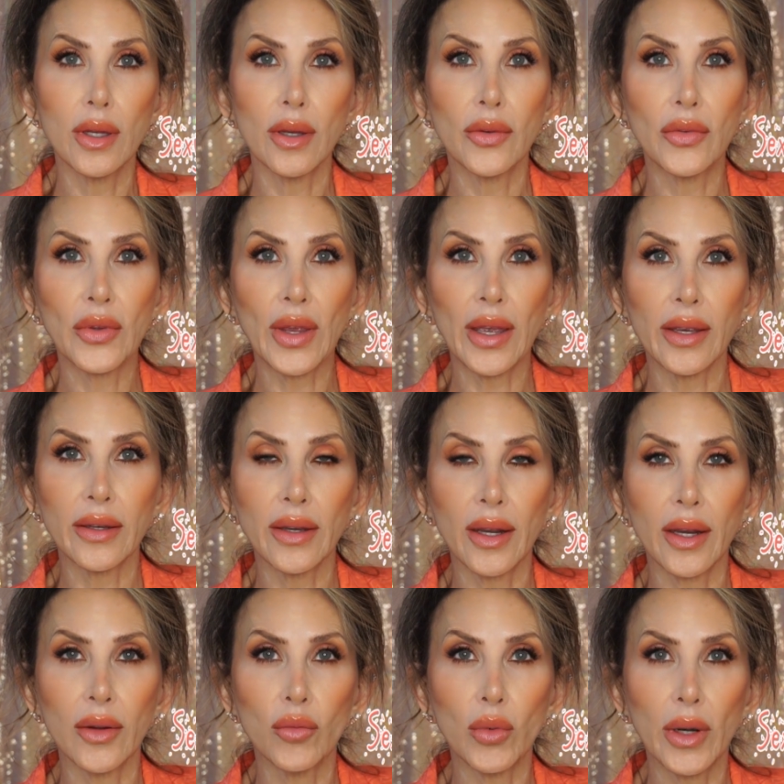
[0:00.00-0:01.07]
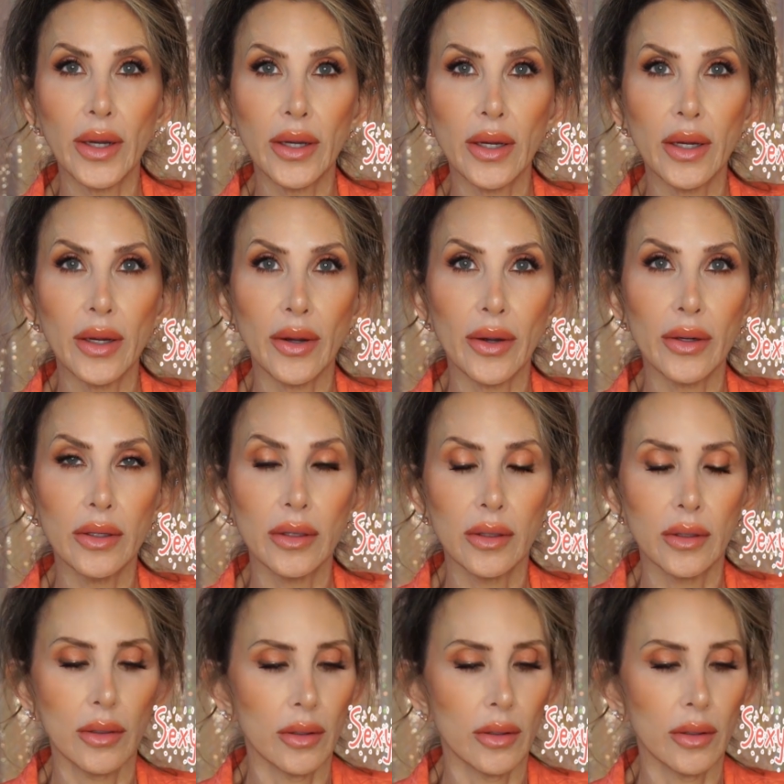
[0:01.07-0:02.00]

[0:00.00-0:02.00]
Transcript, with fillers: the exact name right here.